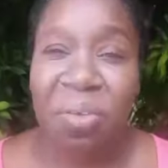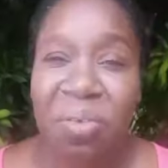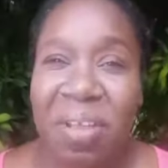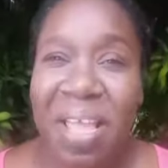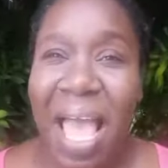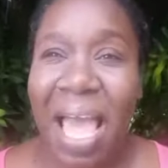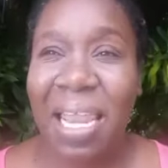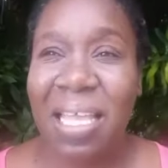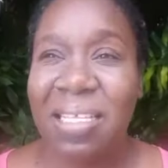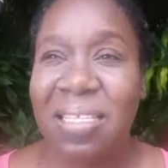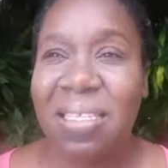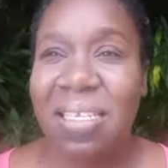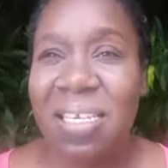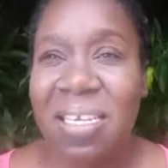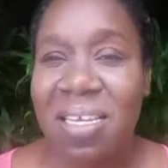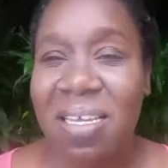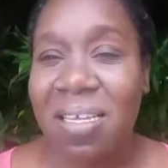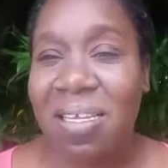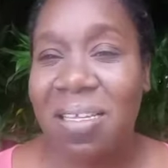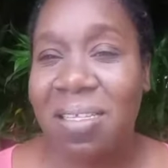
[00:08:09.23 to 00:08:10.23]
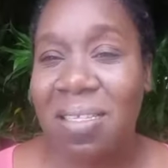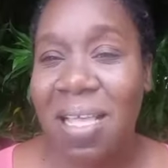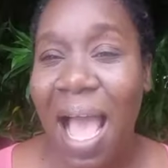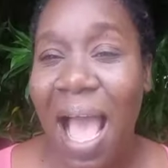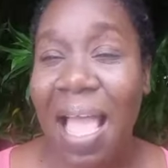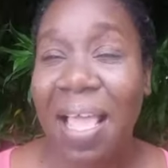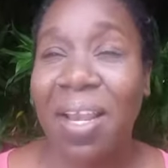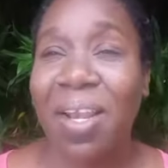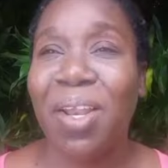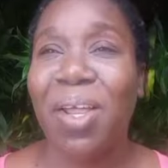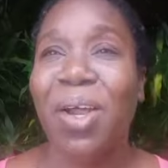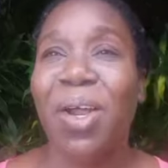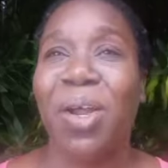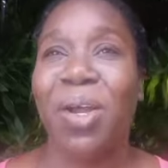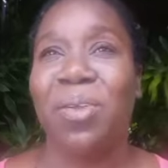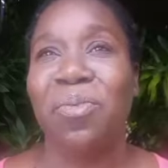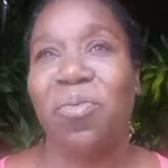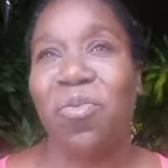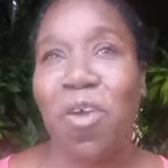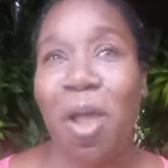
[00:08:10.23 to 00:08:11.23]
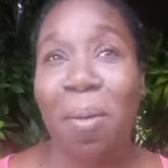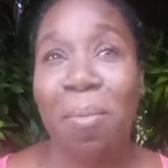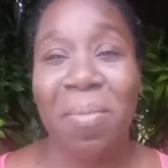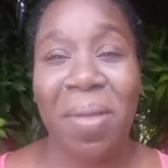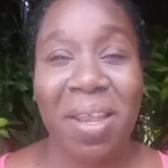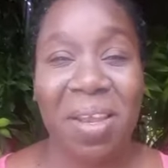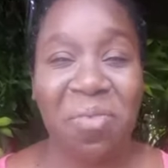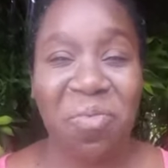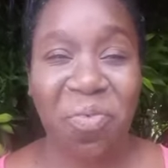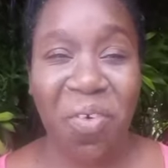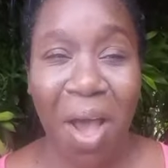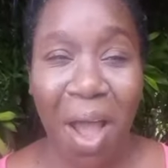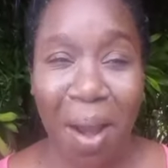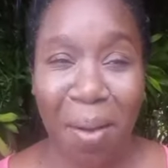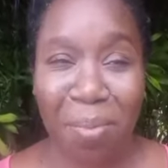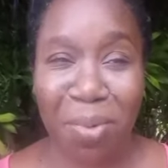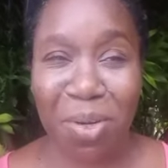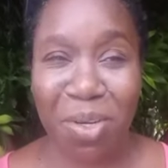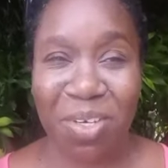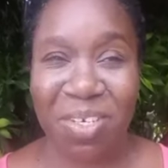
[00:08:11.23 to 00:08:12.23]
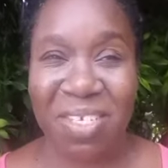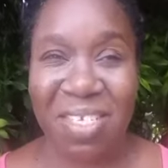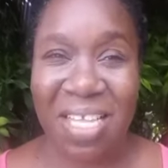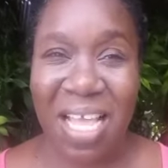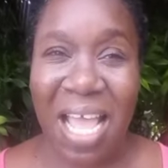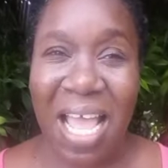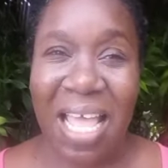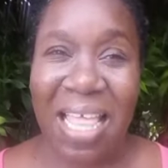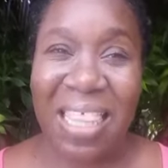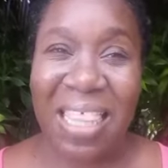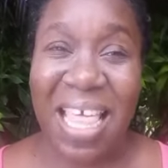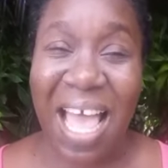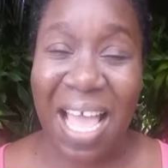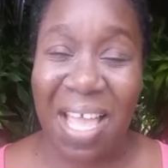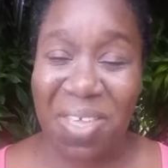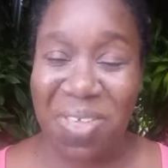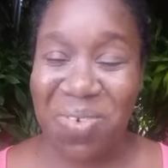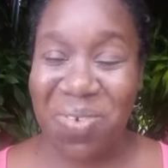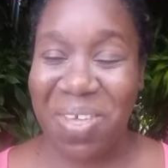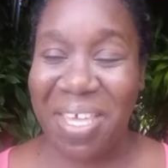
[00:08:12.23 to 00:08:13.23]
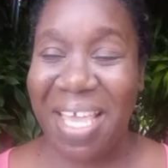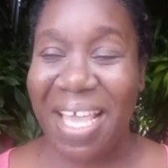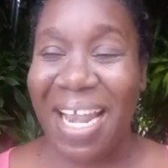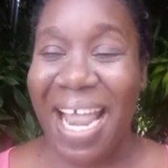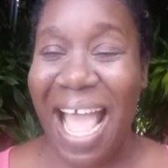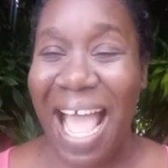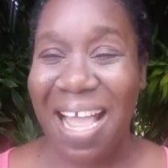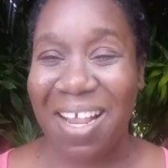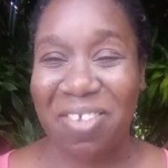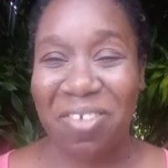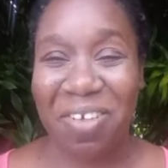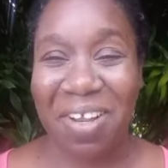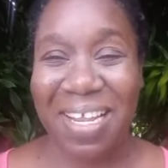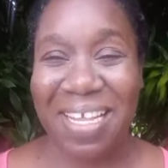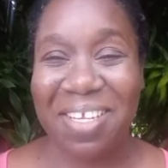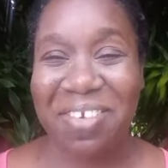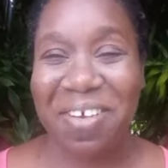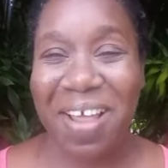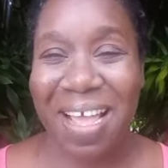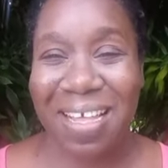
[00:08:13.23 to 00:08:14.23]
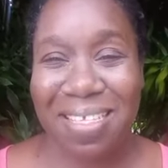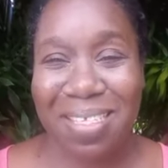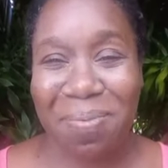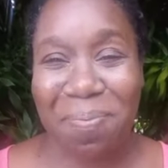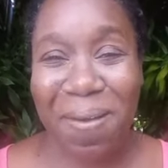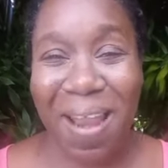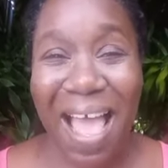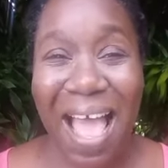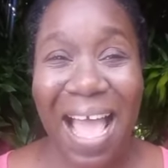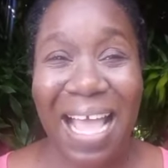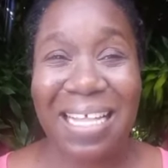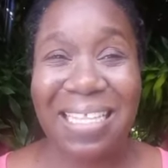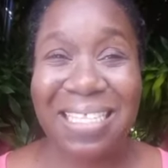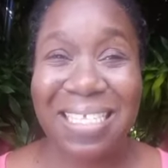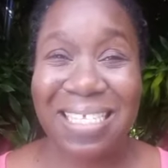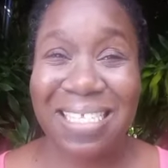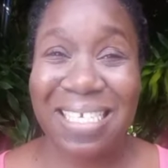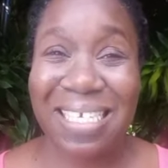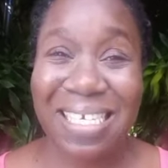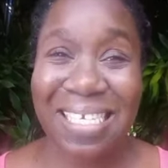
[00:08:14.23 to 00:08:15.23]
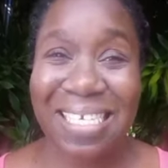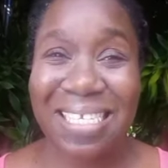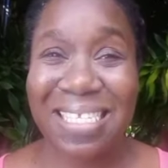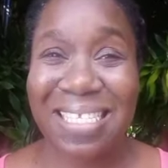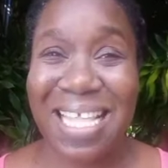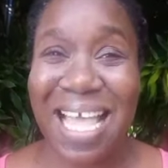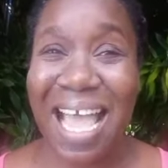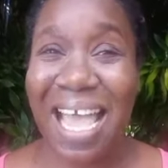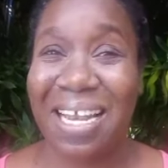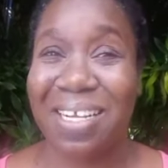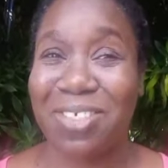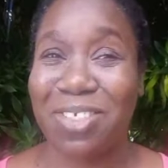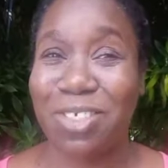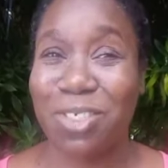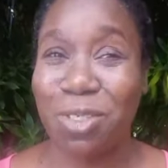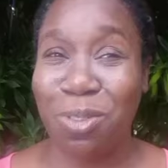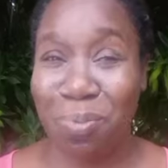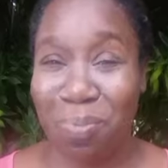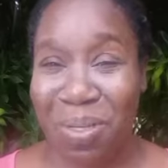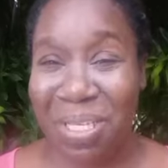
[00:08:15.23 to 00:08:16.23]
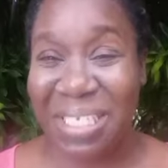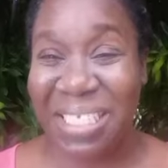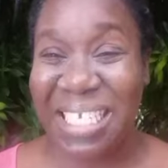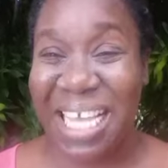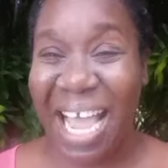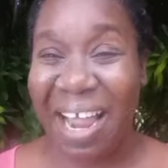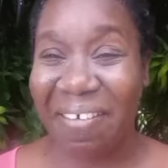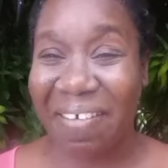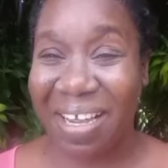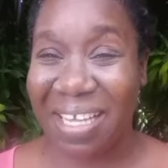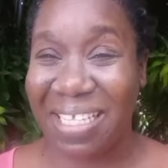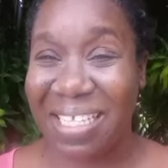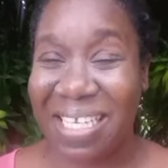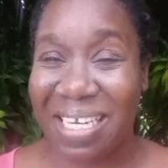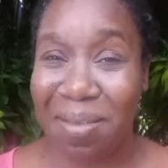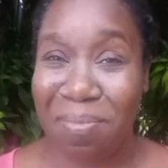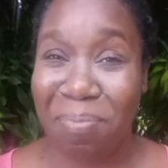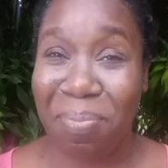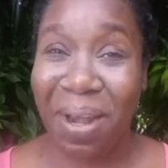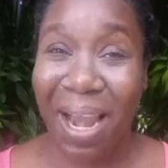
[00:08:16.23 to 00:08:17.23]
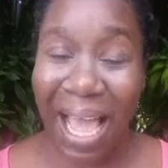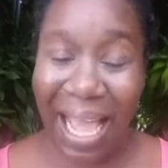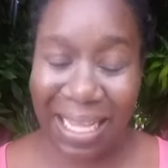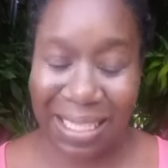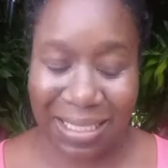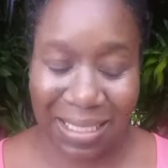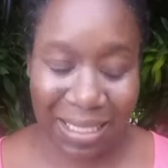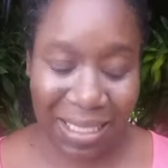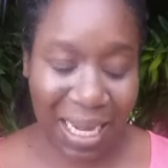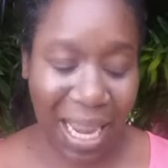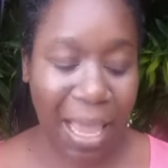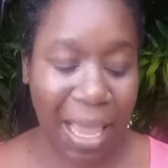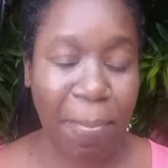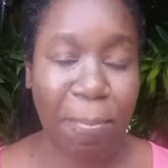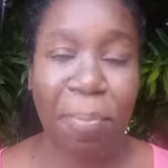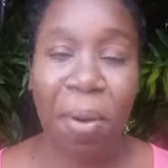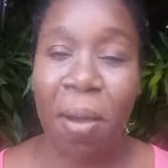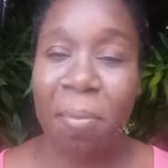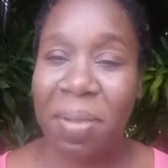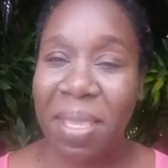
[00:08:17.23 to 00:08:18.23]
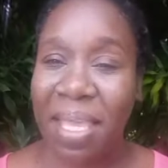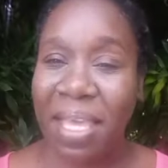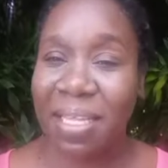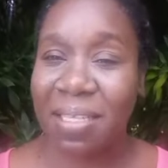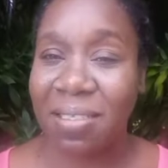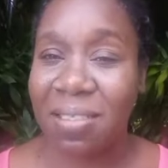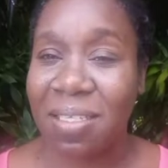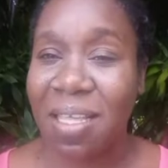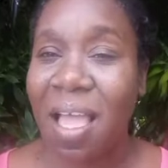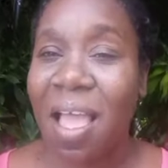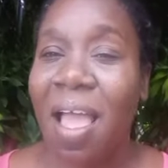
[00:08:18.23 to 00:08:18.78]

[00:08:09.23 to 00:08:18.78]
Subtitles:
The reality is, I learned from many farmers that you can actually transplant seeds that should be directly planted, like pumpkins.